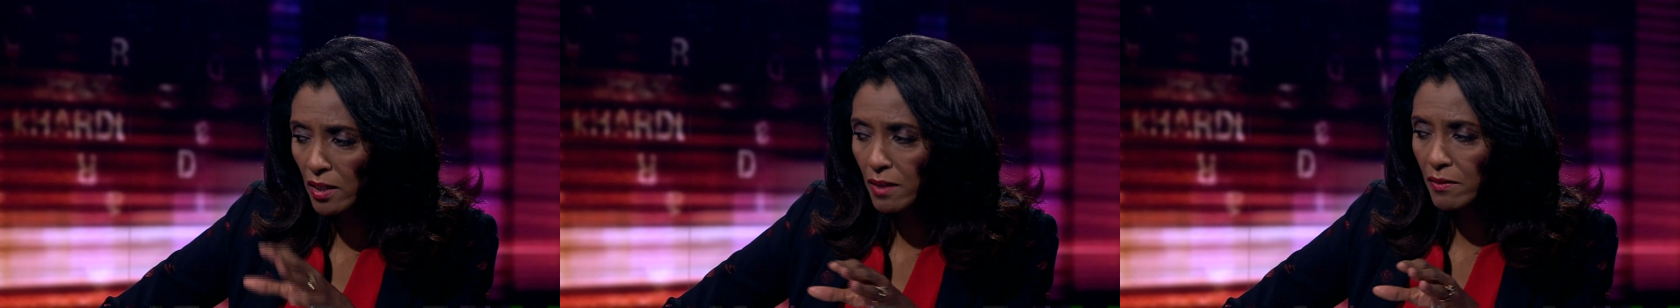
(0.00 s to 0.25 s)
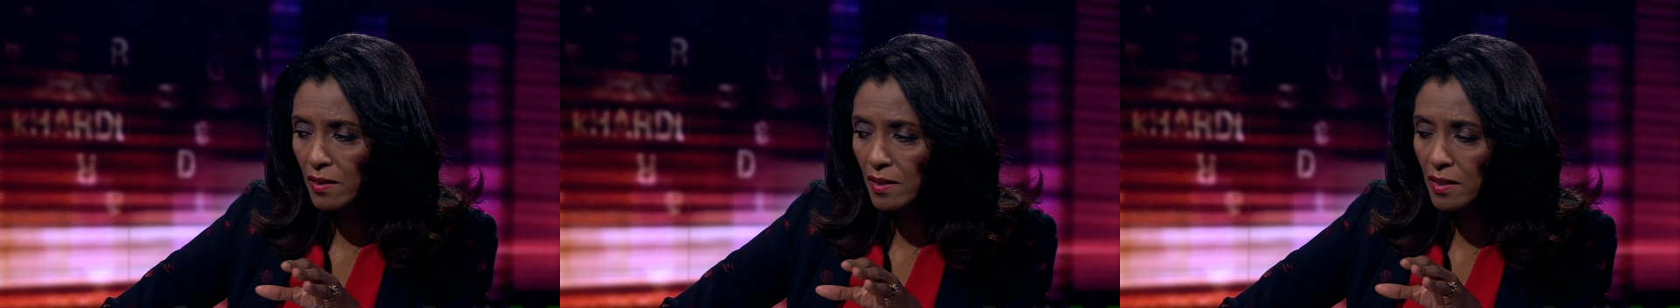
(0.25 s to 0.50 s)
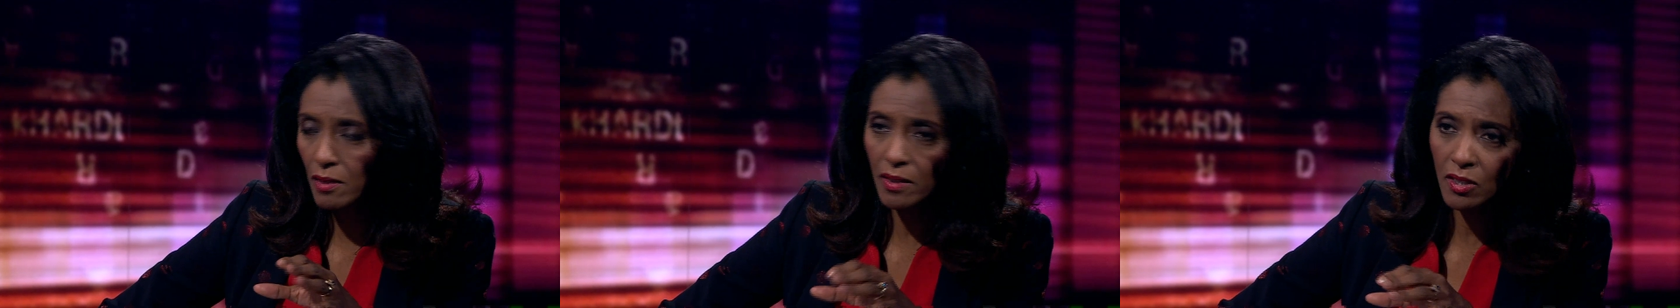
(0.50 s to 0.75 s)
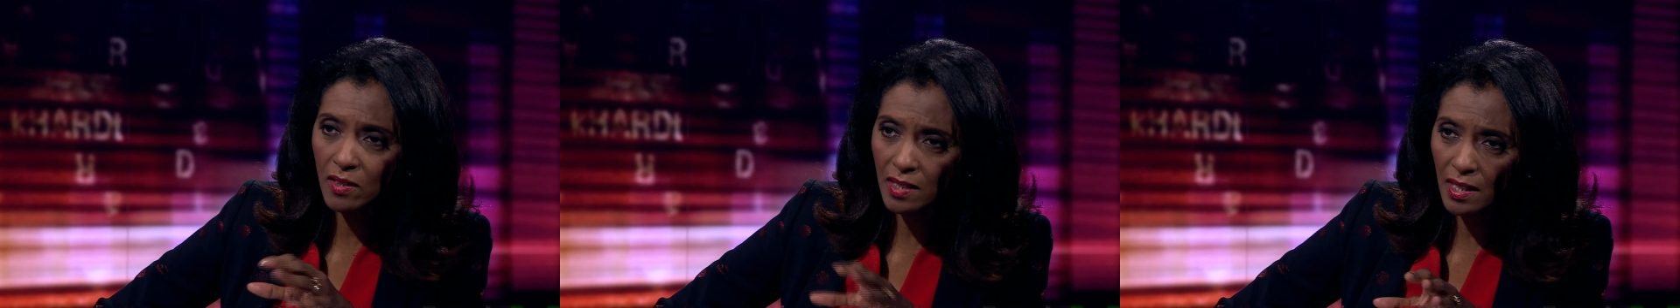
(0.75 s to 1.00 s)
areas, so I
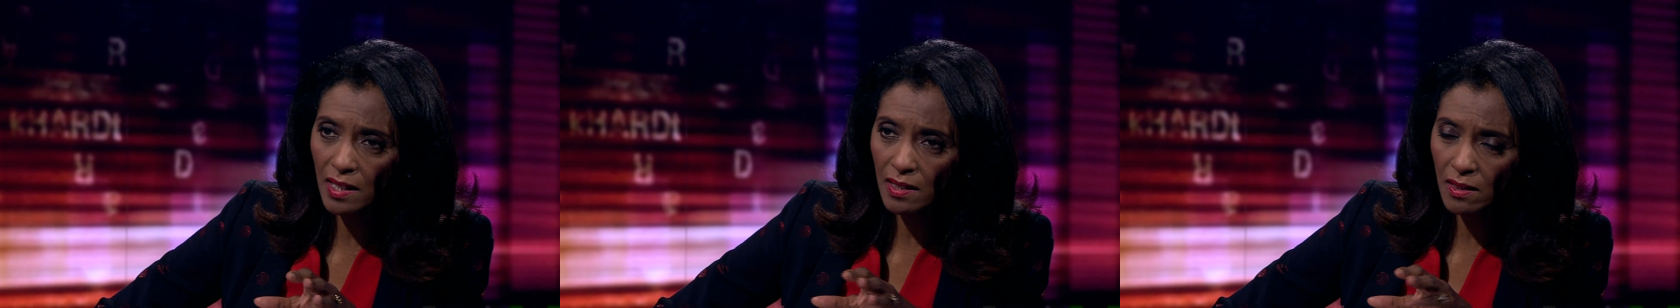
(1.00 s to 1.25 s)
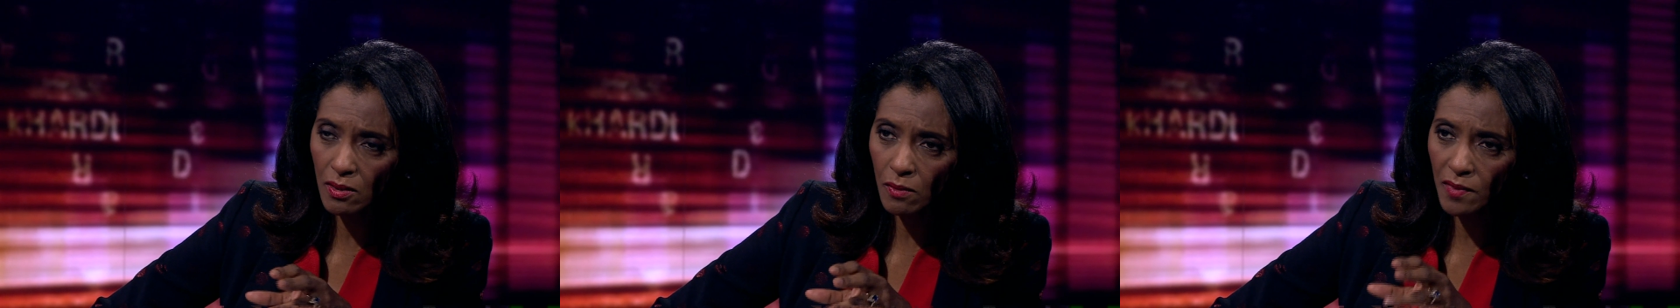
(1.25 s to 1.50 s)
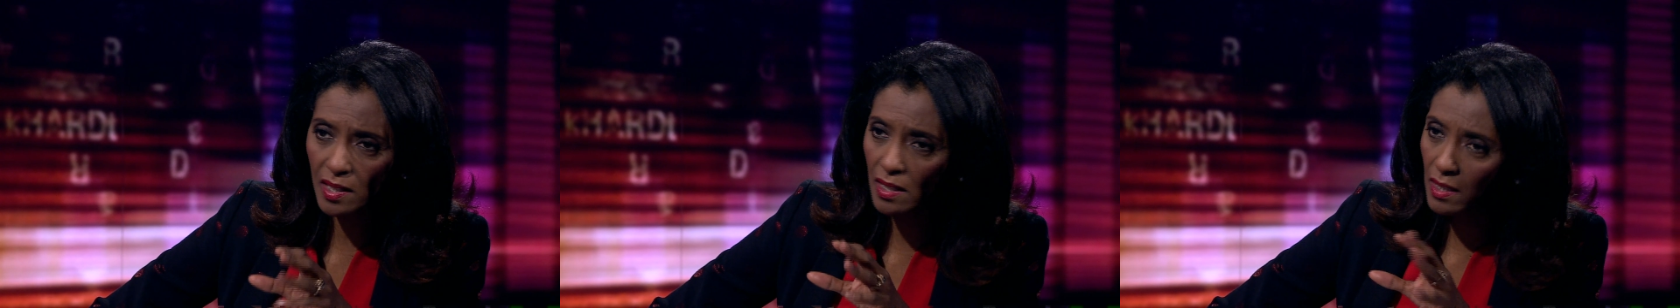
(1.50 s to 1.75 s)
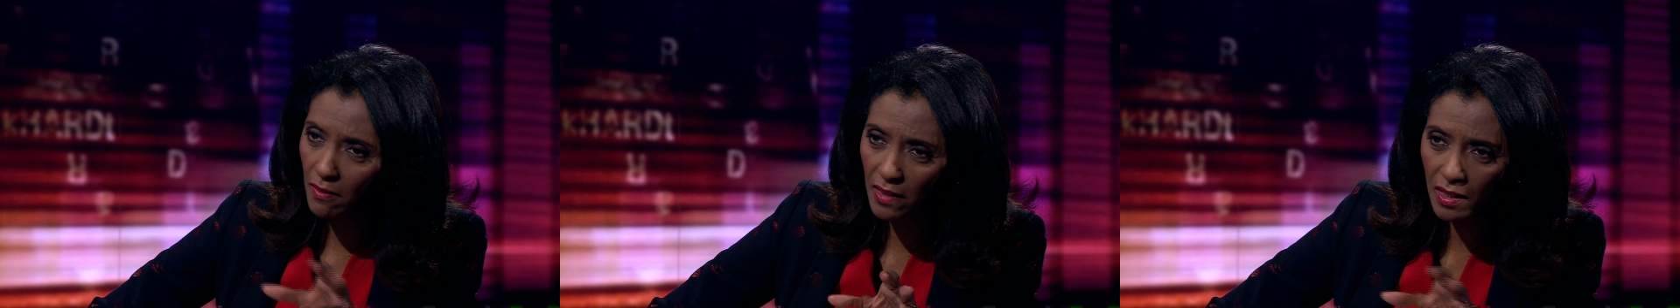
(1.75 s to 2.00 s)
should say that obviously
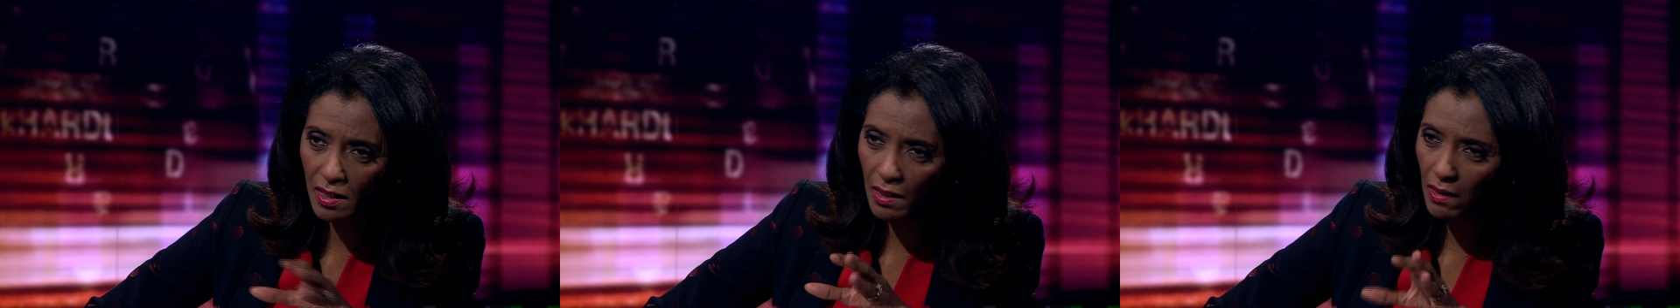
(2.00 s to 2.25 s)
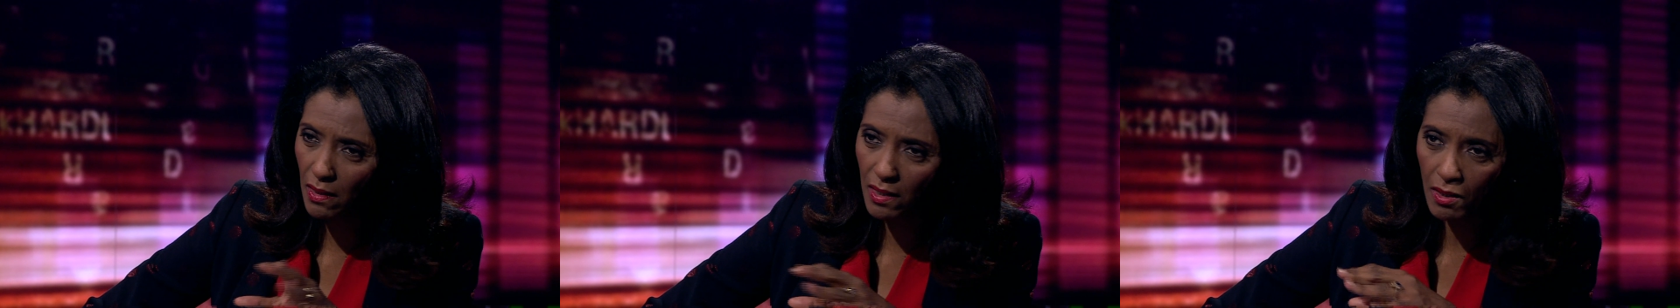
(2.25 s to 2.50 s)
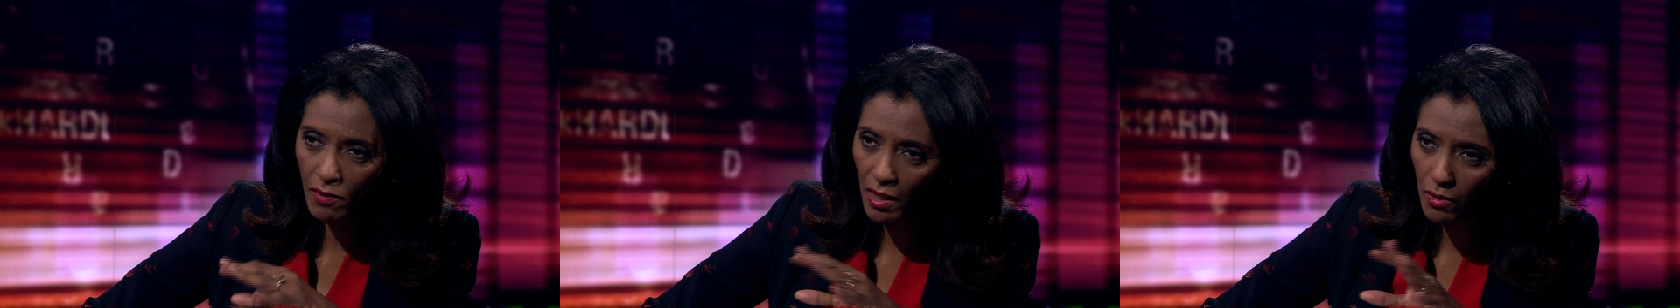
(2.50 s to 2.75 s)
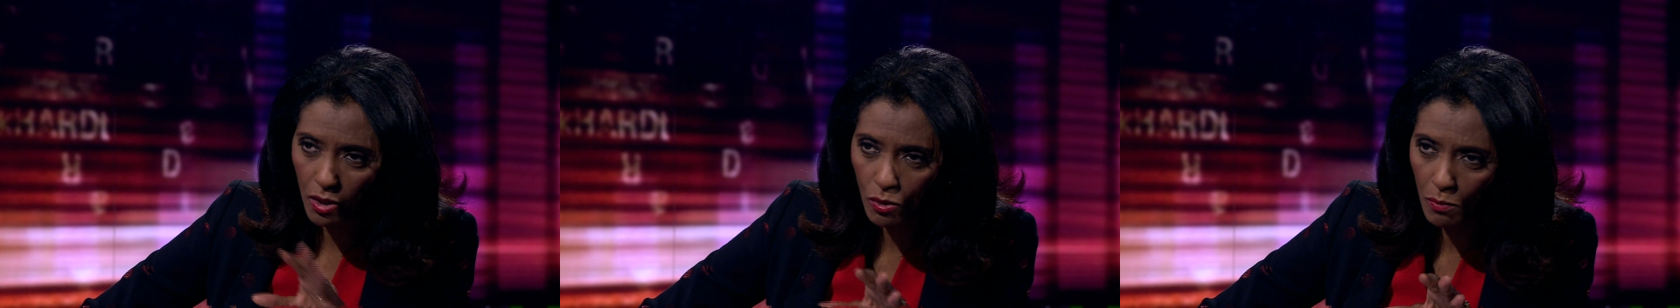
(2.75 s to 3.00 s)
Syria's Kurds are
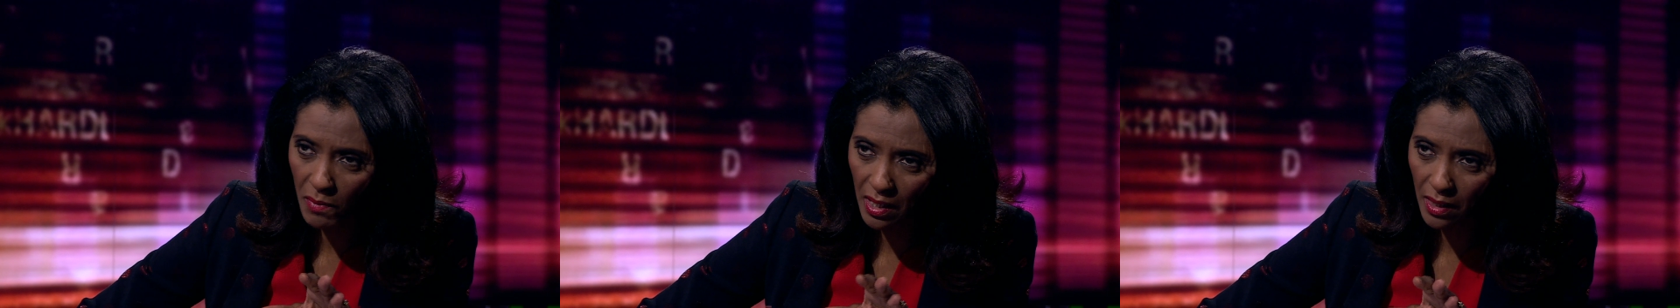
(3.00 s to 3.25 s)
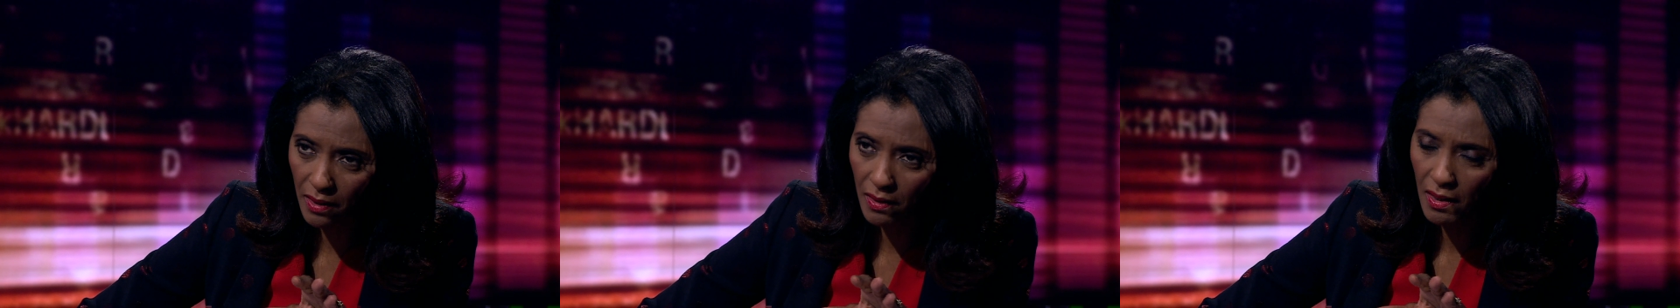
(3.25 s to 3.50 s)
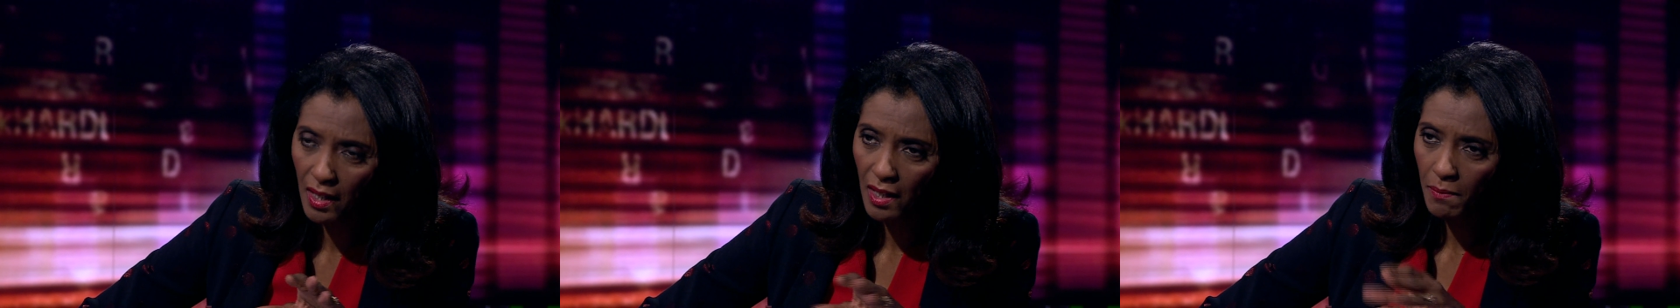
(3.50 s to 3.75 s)
around 2 million,